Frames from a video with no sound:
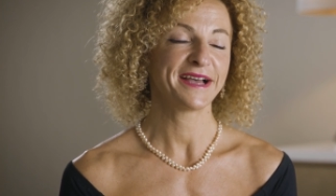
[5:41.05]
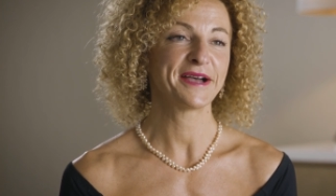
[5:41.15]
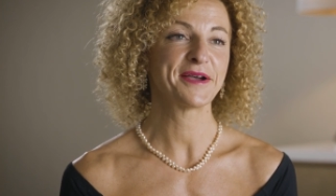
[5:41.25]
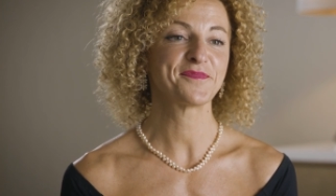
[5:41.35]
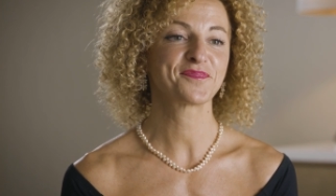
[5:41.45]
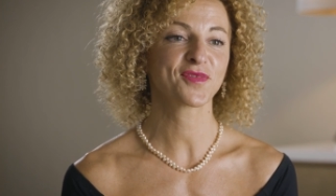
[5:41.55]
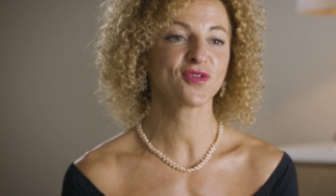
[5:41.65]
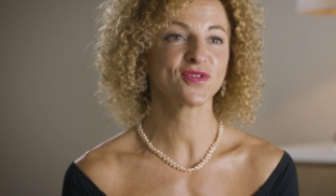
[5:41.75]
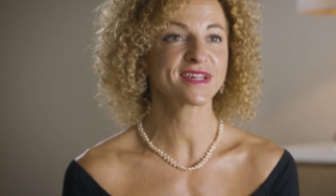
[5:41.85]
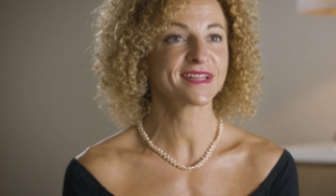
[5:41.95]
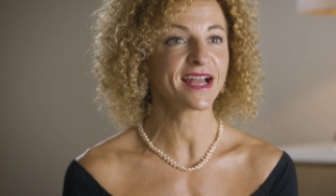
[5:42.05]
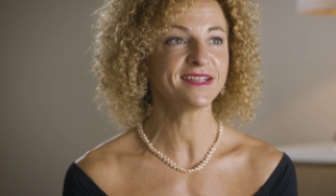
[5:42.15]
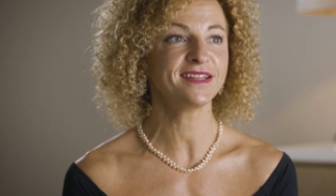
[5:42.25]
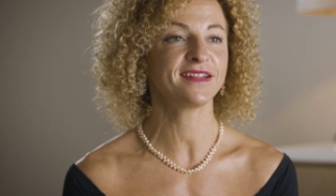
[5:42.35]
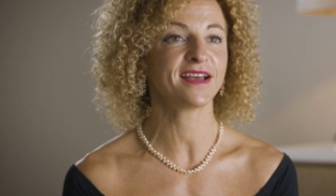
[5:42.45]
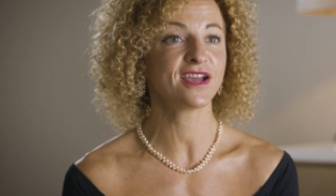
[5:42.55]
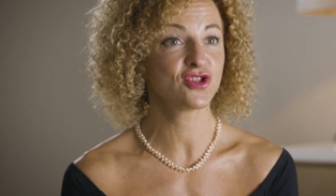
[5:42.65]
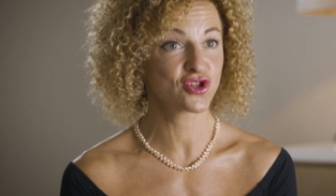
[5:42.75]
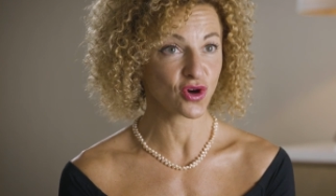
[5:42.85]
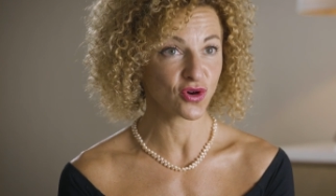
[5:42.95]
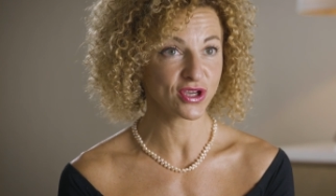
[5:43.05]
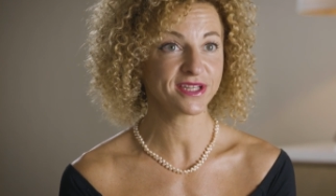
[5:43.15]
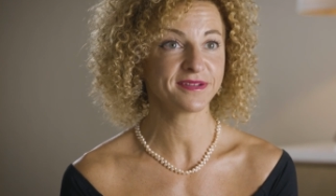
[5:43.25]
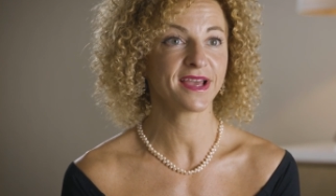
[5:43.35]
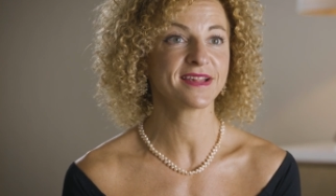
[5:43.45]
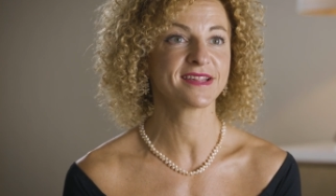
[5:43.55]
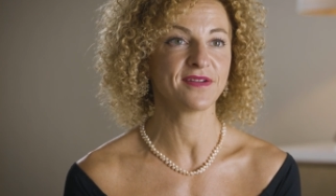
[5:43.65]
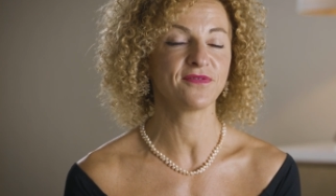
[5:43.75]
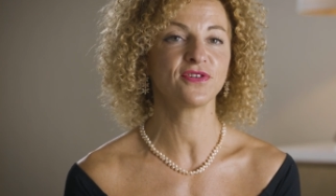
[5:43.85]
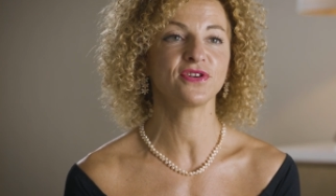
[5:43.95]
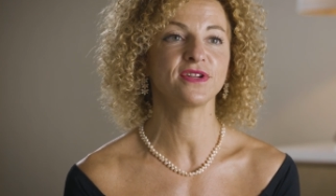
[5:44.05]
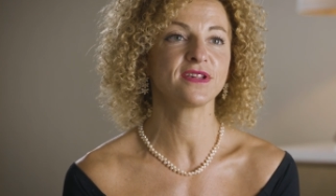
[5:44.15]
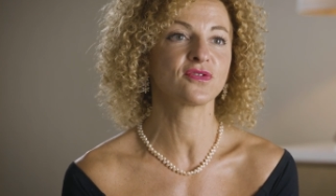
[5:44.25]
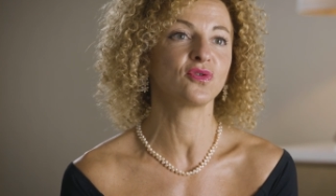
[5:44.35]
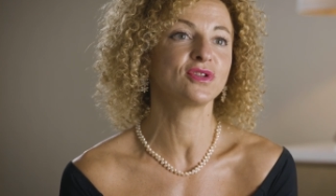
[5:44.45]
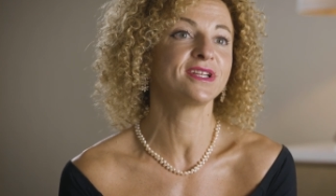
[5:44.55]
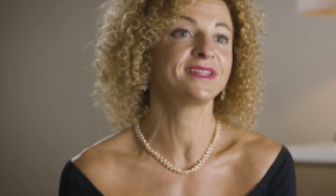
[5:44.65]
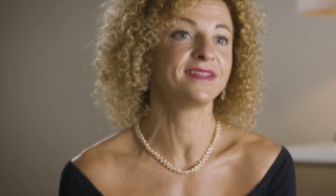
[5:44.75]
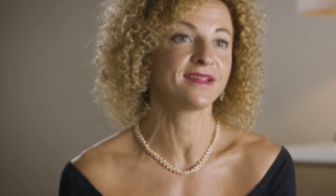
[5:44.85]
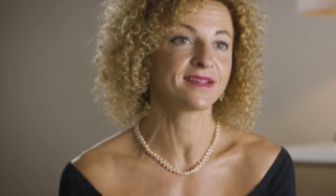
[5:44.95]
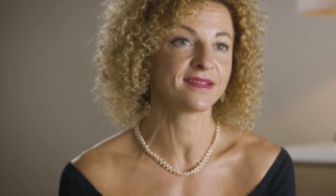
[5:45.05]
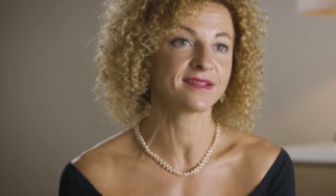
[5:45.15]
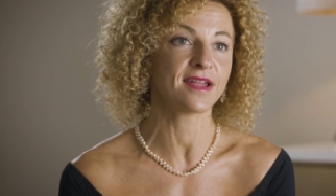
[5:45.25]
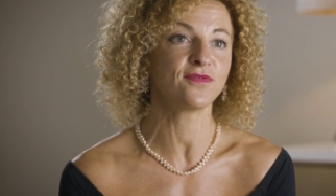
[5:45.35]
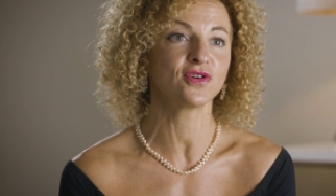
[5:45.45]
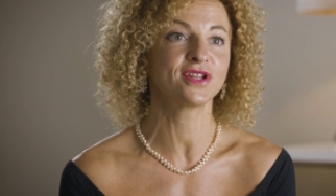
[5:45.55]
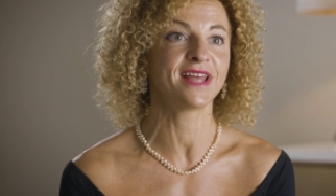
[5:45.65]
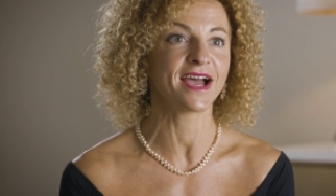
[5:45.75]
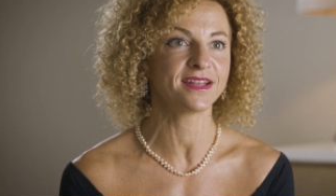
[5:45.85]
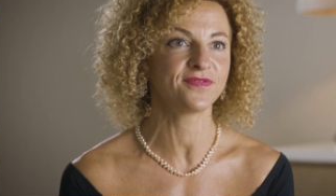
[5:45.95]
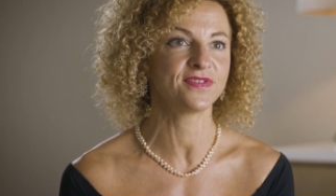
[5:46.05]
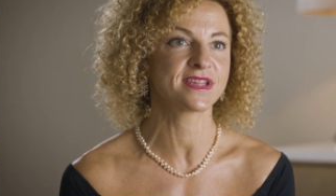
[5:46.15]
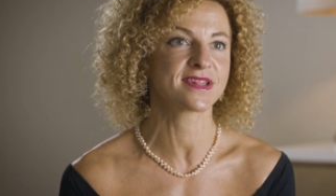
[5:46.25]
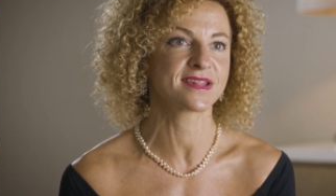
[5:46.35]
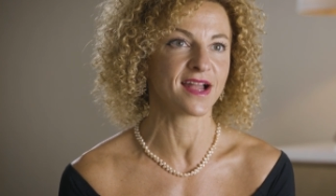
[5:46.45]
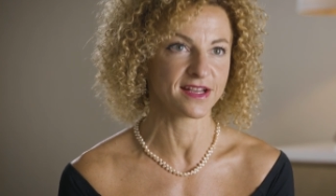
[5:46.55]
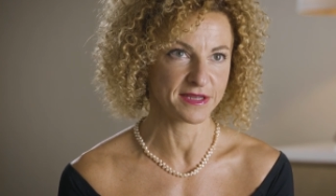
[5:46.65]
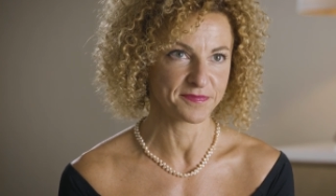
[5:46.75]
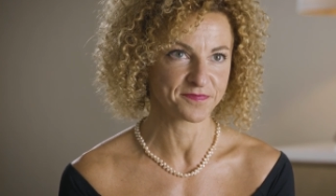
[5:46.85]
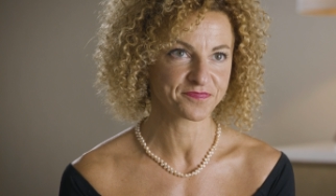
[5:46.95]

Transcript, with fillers: Um, so the study that I joined at Stanford is called the Stanford Diet Fit Study.